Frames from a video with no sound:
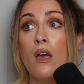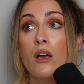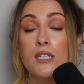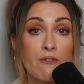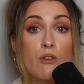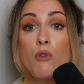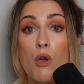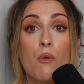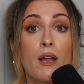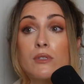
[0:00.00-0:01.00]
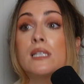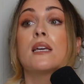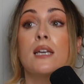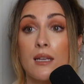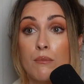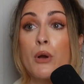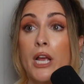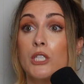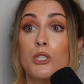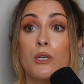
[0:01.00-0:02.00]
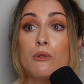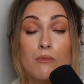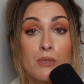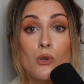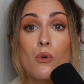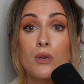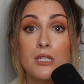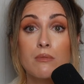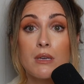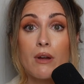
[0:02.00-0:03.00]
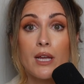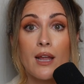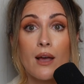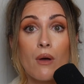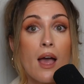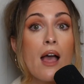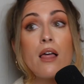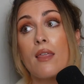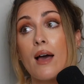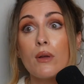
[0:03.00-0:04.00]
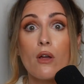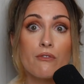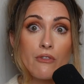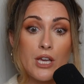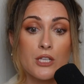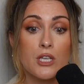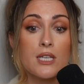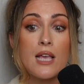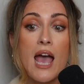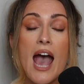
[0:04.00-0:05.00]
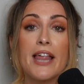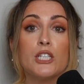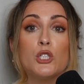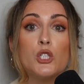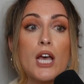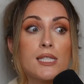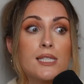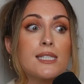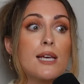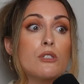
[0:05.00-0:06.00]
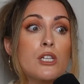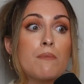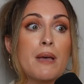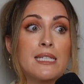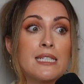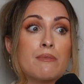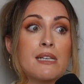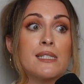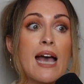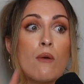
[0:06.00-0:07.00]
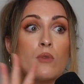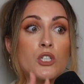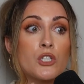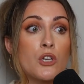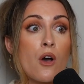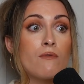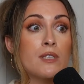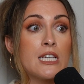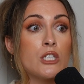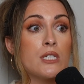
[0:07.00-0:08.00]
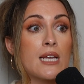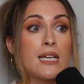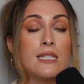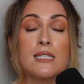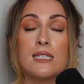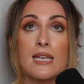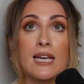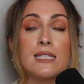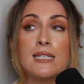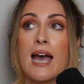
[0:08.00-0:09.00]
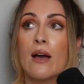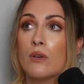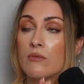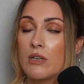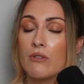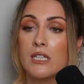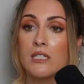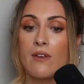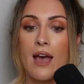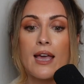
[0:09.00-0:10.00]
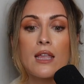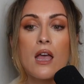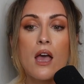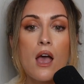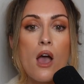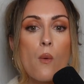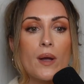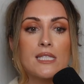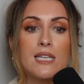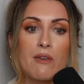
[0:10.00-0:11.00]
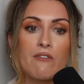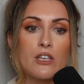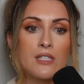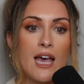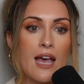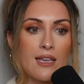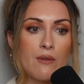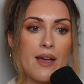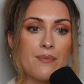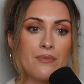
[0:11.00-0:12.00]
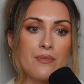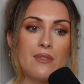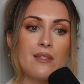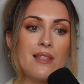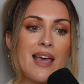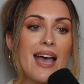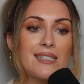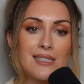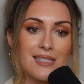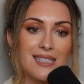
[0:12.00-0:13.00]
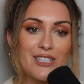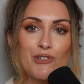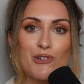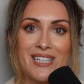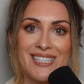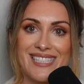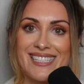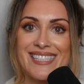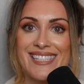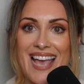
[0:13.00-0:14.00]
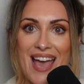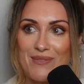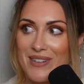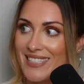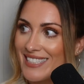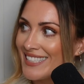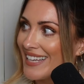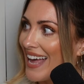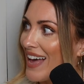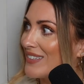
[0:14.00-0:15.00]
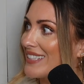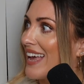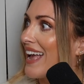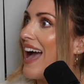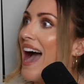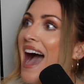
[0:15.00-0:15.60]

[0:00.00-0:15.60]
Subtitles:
Because if you knew what I was thinking, I'm pretty sure you wouldn't be talking to me right now. That went on for ages. And then just as I was going to bite into my sandwich, as the conversation died down, I was like, right, it's fine. Went to take my first cut. He went, that's an interesting sandwich. I was like,